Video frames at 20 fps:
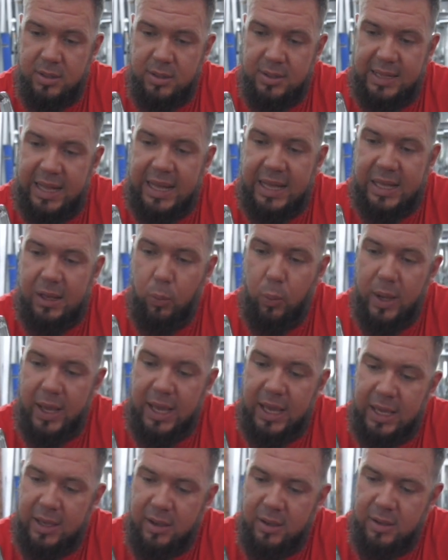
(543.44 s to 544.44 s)
take
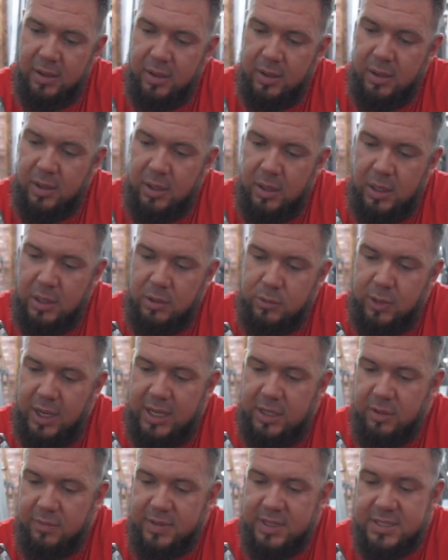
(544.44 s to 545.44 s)
away
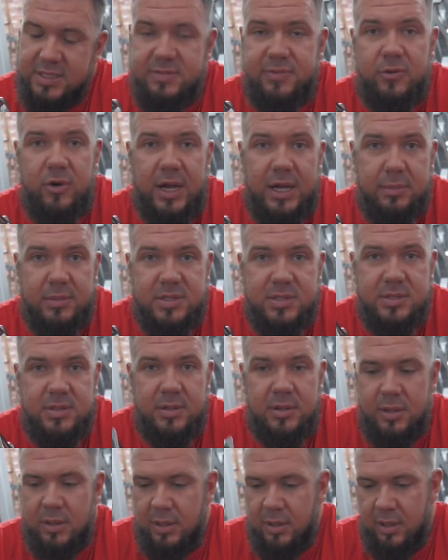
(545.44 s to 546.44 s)
one of these frames.
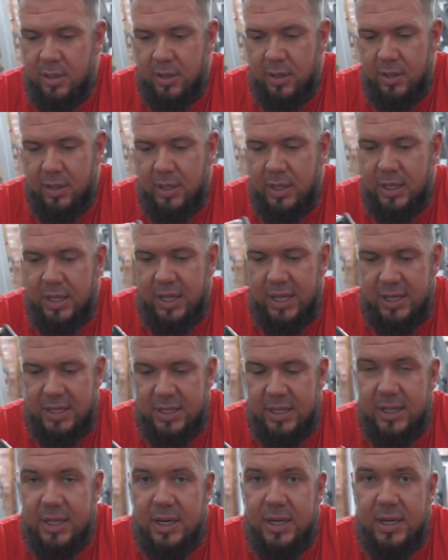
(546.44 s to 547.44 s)

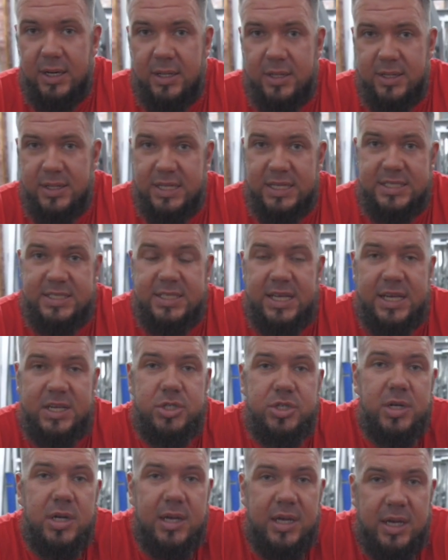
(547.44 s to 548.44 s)
And this
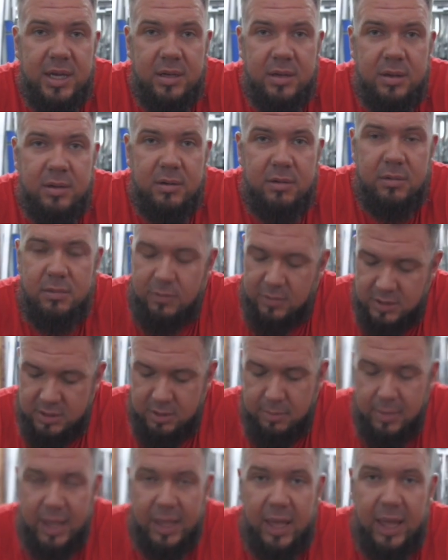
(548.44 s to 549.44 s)
actually what
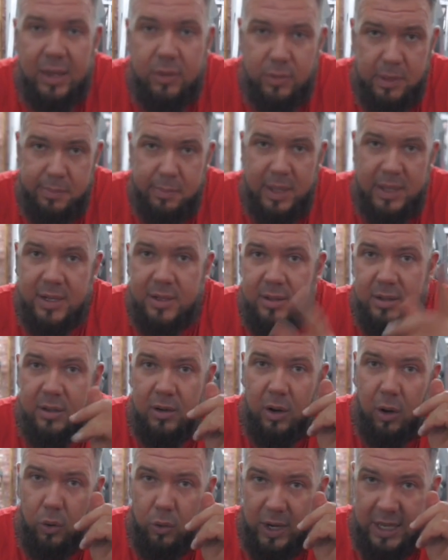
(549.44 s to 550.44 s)
Omega equipment
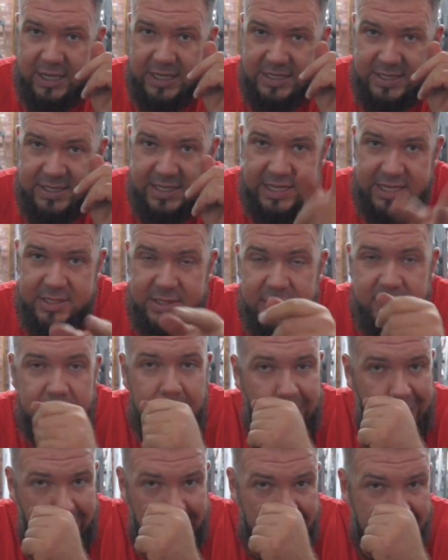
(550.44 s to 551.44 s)
already did.
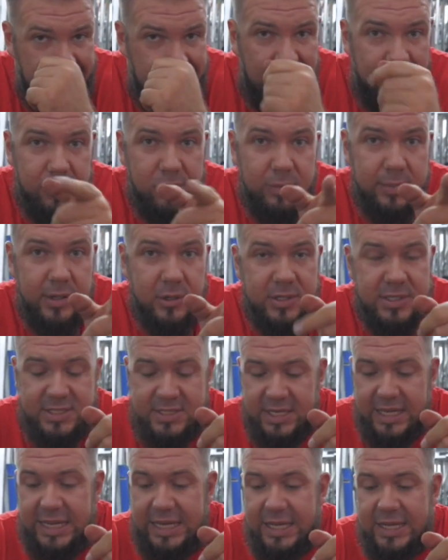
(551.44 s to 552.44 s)
And now you will
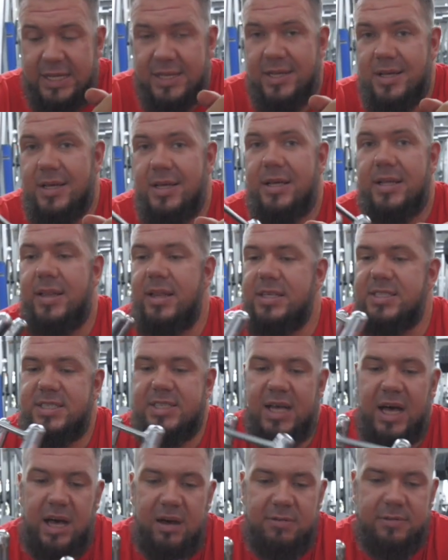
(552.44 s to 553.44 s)
see the
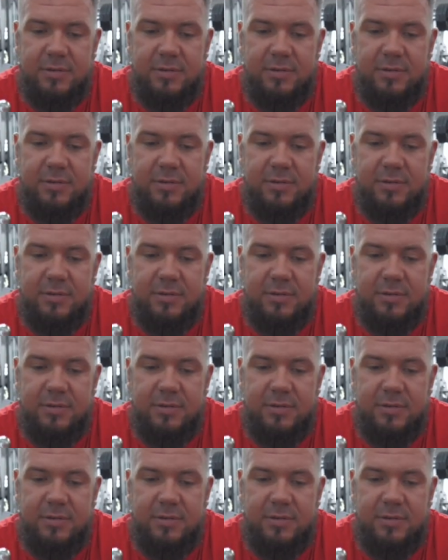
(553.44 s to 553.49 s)
stuff